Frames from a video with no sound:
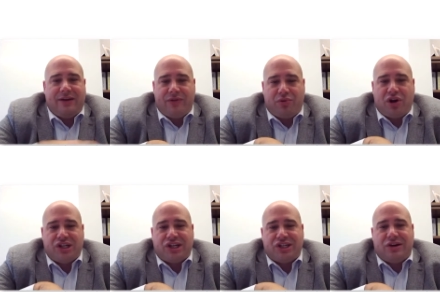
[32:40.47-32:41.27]
if the
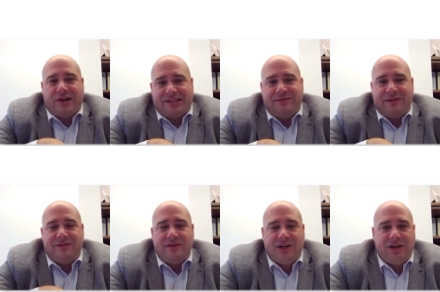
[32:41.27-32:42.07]
project generates a
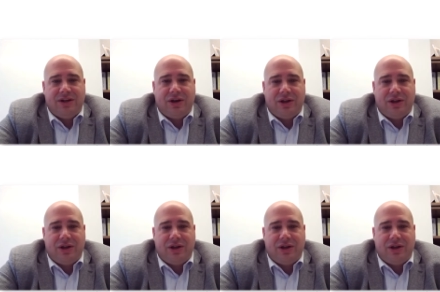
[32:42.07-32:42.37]
$50 million,